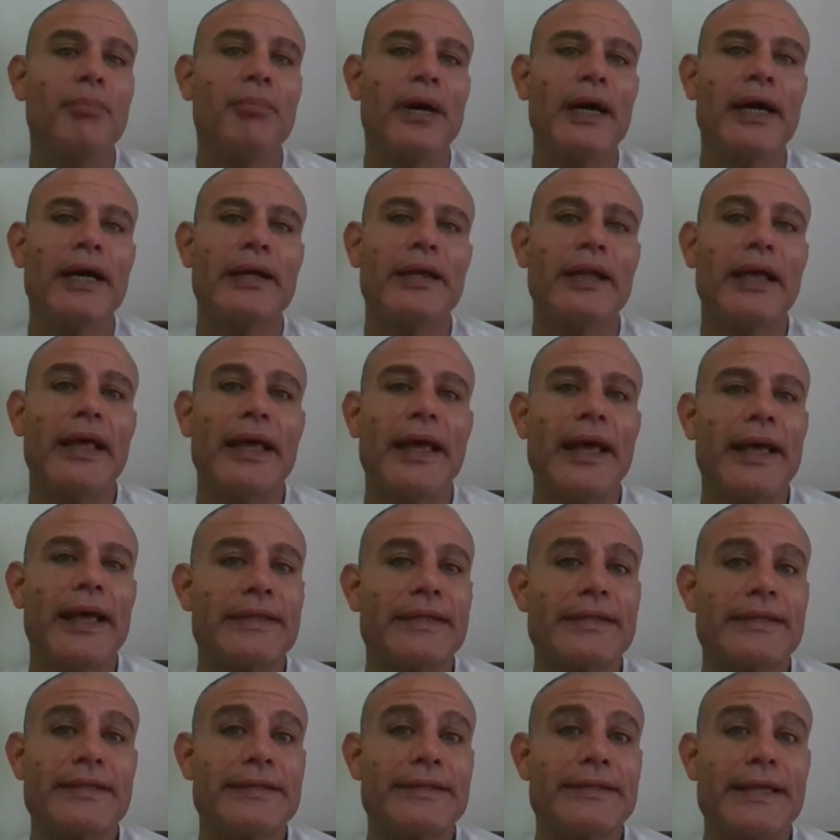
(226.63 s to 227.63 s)
but
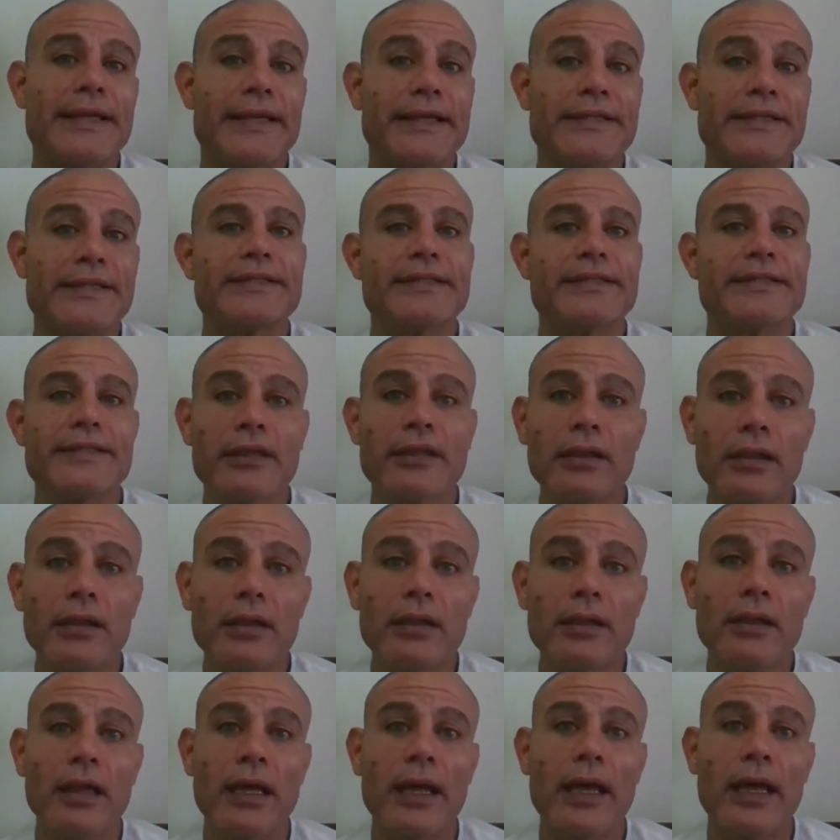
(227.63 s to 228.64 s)
it is
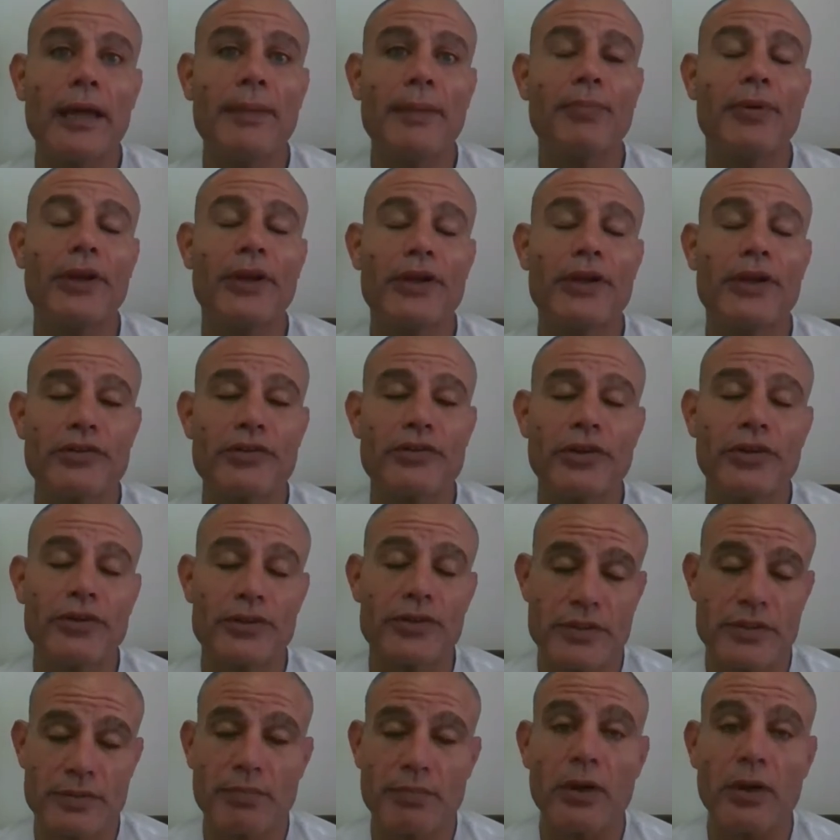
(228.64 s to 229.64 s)
still a
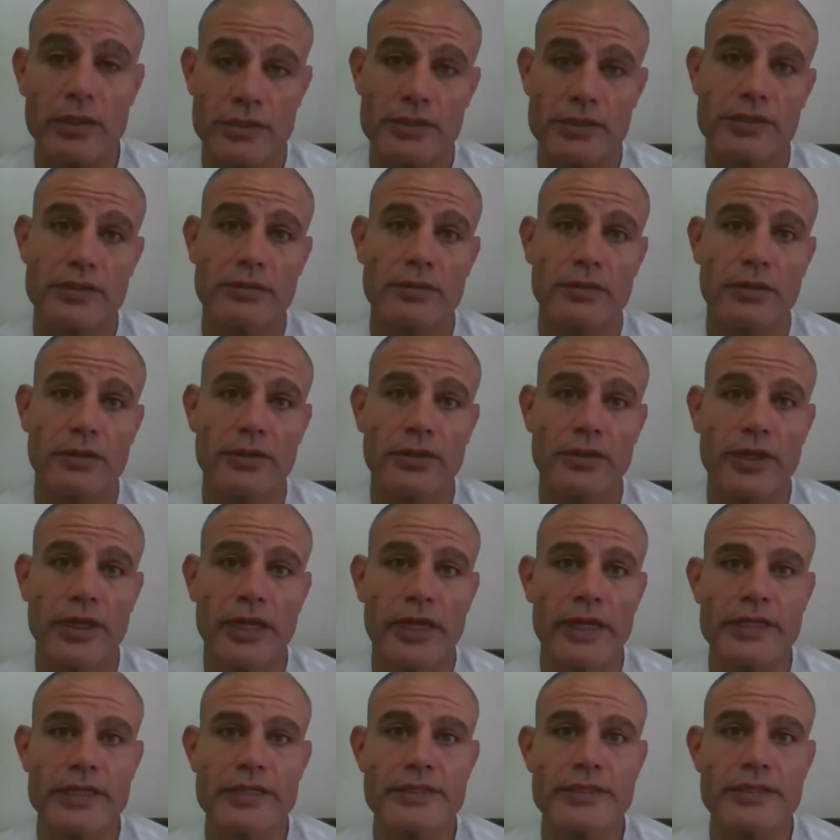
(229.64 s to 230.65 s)
predatory response,
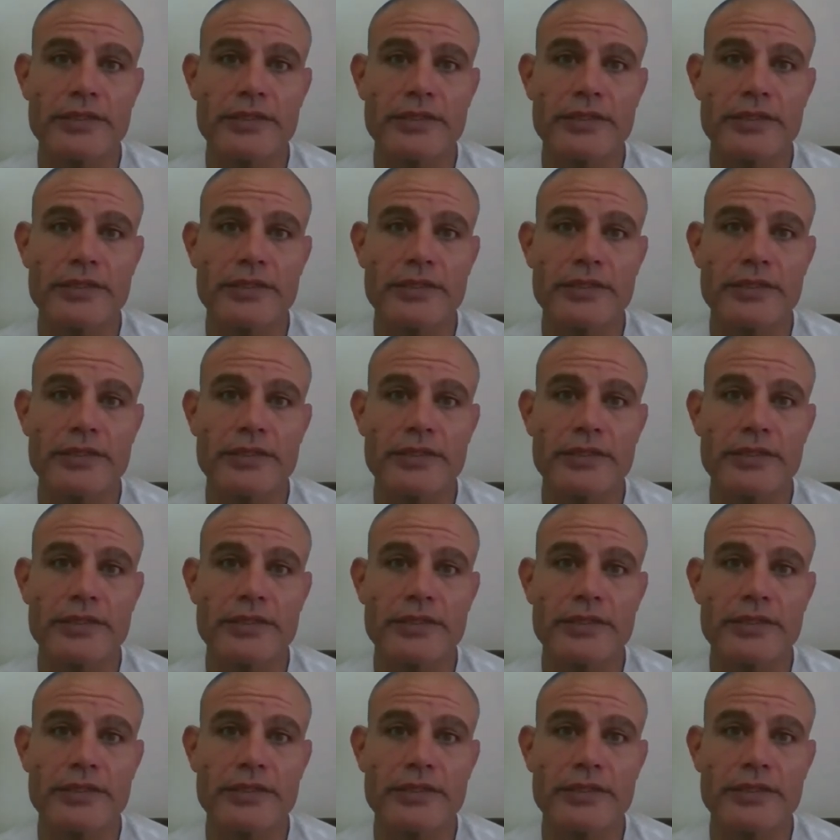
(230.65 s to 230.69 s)
okay?